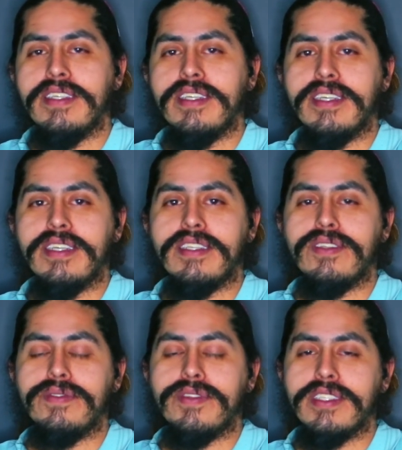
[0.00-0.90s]
And don't
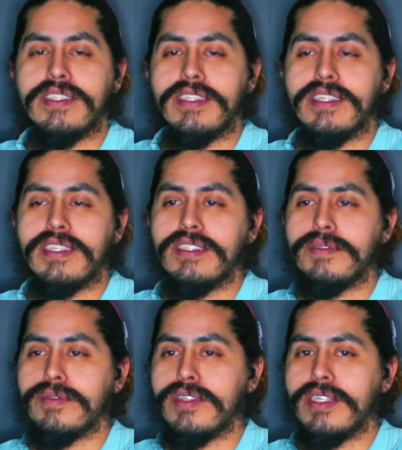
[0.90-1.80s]
forget to like and
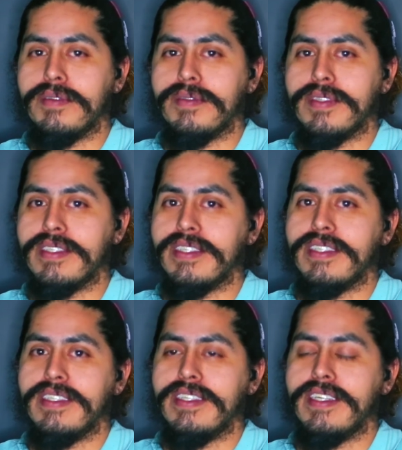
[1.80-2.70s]
subscribe.
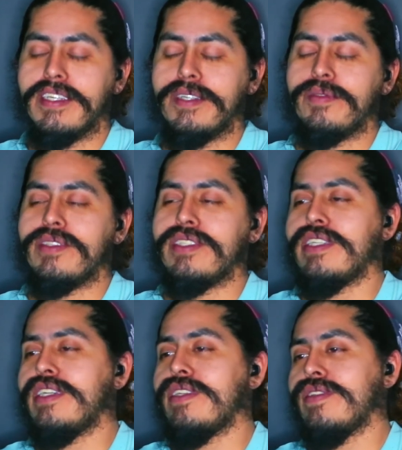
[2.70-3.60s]
It helps the
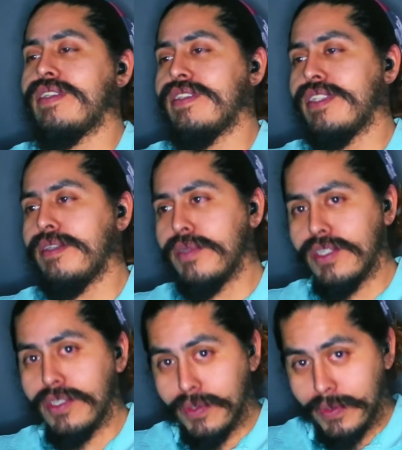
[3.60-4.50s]
channel out. And let me
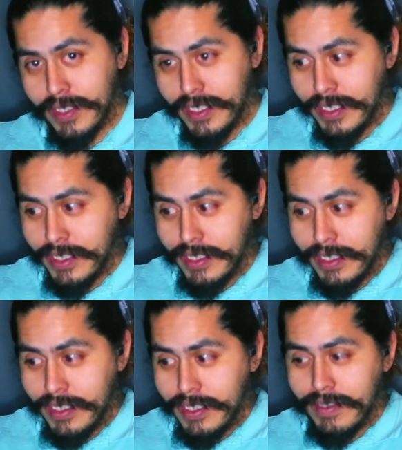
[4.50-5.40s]
know
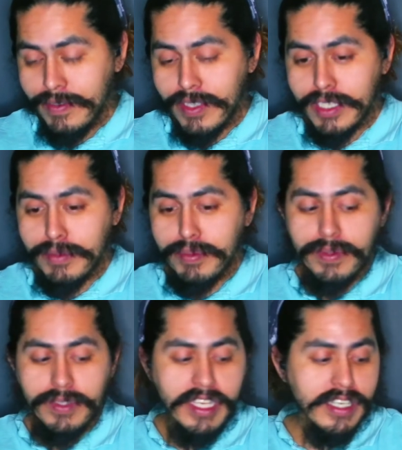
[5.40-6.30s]
if you guys
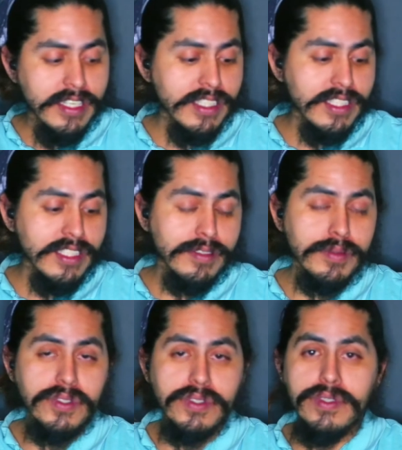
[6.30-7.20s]
get anything from
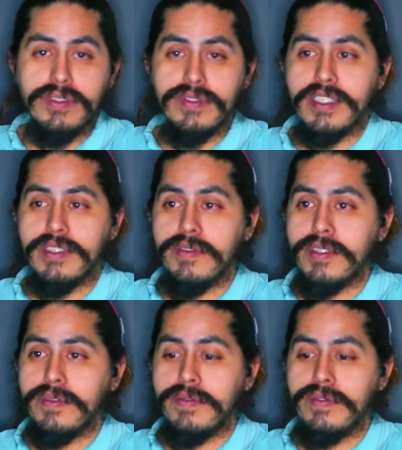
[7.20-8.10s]
those codes we gave
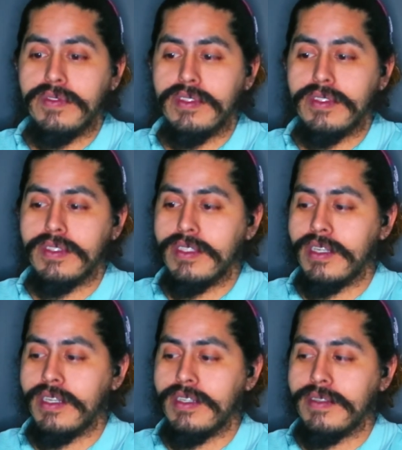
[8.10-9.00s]
out.
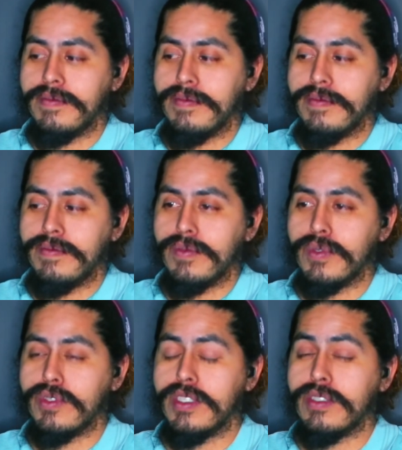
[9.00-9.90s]
Um, we'll
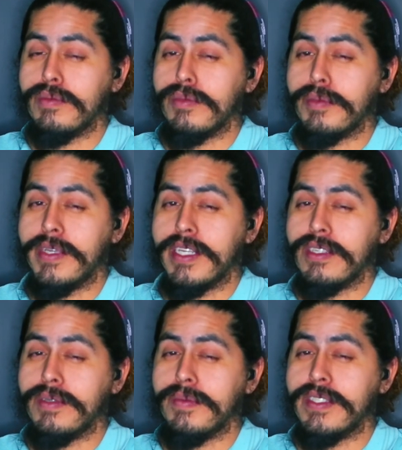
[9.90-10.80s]
try to do more pack
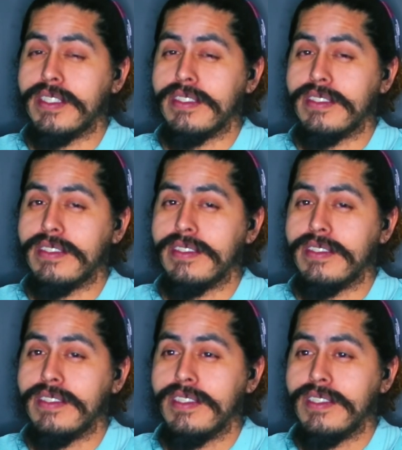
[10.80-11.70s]
openings.
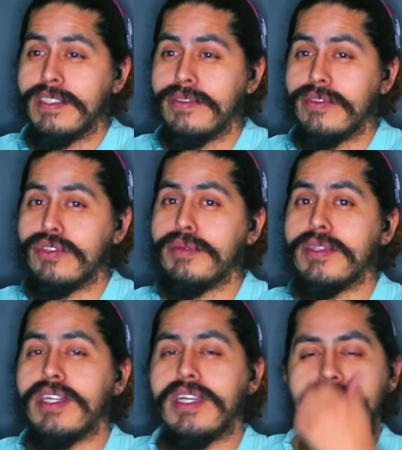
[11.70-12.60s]
We stream a
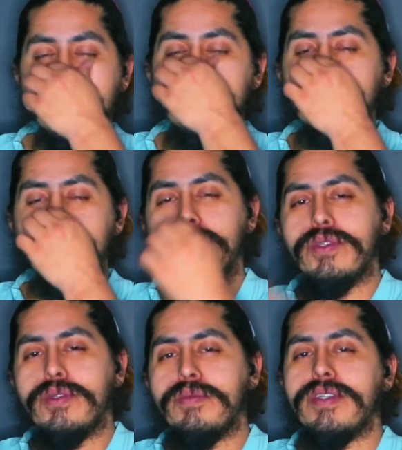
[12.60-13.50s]
lot on
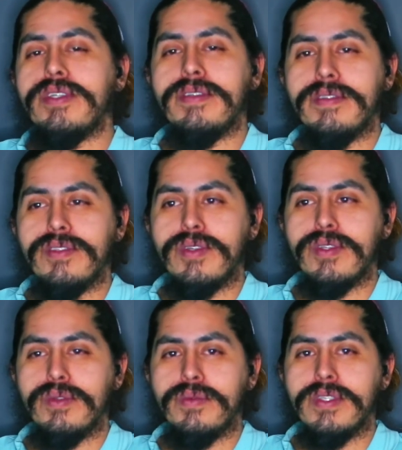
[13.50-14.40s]
YouTube throughout
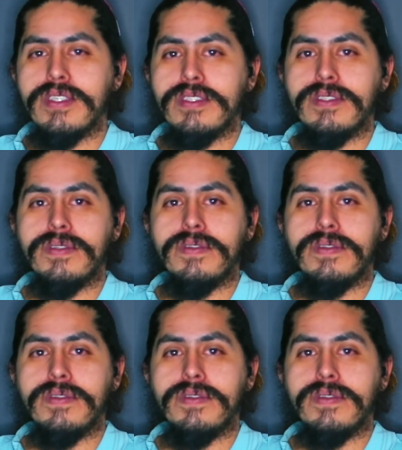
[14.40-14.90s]
the week, so